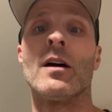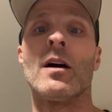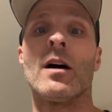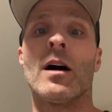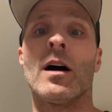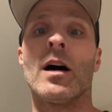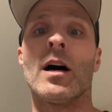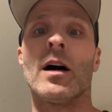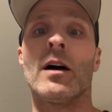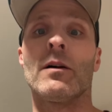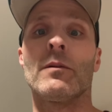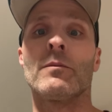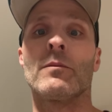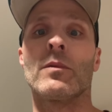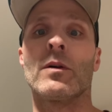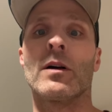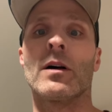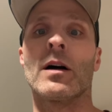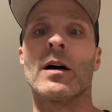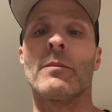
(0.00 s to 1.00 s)

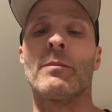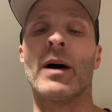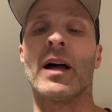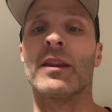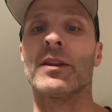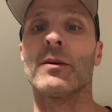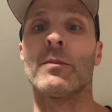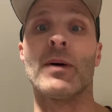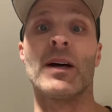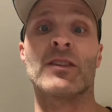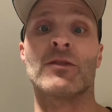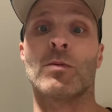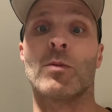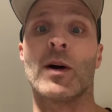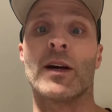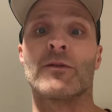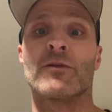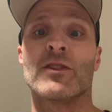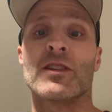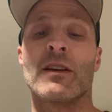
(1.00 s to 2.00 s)
the best
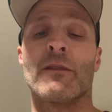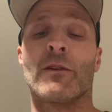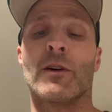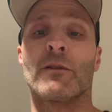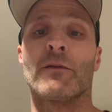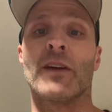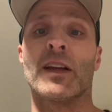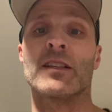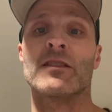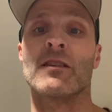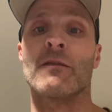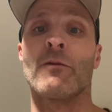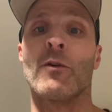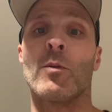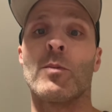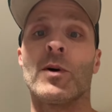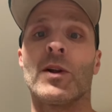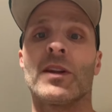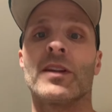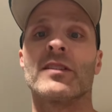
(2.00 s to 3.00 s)
wide receiver in fantasy
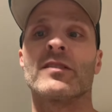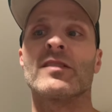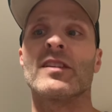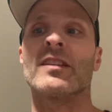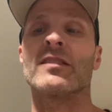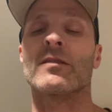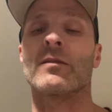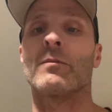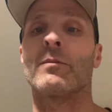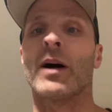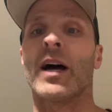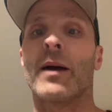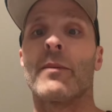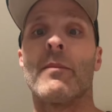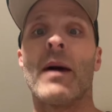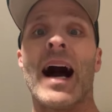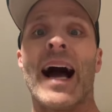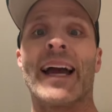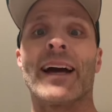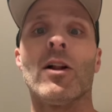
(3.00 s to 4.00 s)
football this season by a
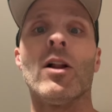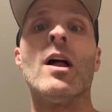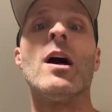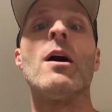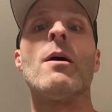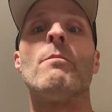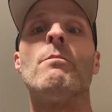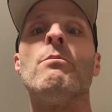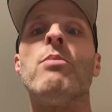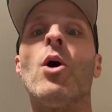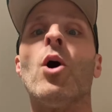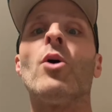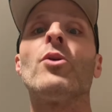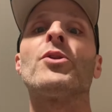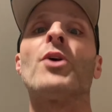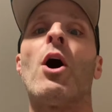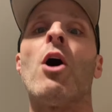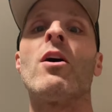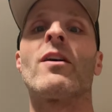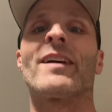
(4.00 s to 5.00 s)
mile.
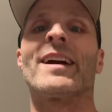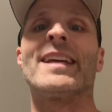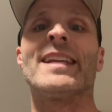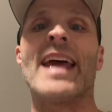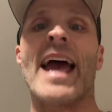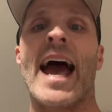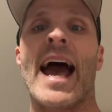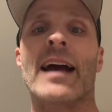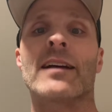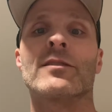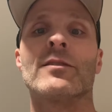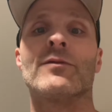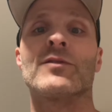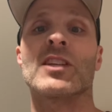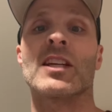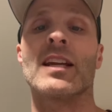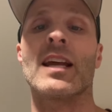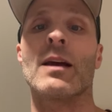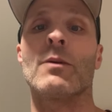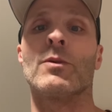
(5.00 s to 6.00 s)
Both are inactive
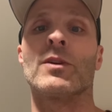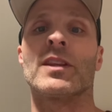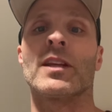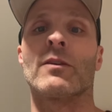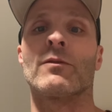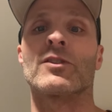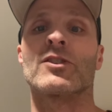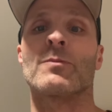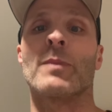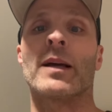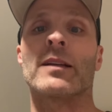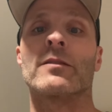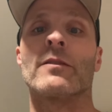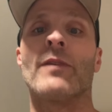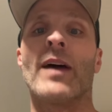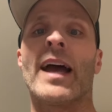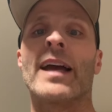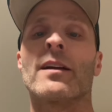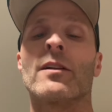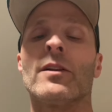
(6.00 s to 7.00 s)
today with their
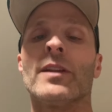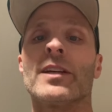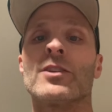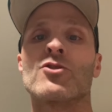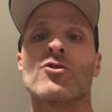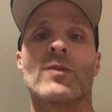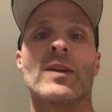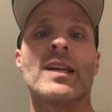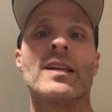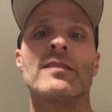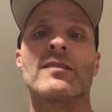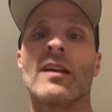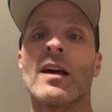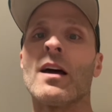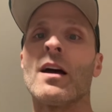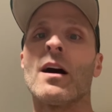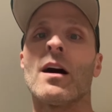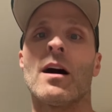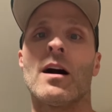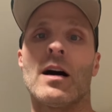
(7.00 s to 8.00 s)
respective ankle injuries.
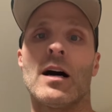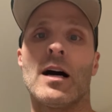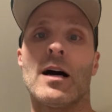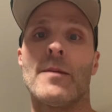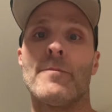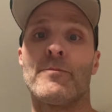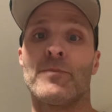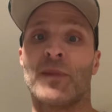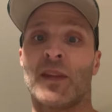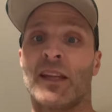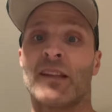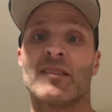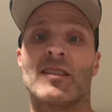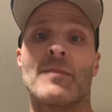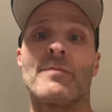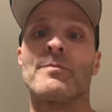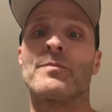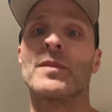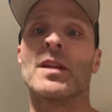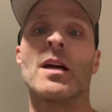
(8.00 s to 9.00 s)
Listen,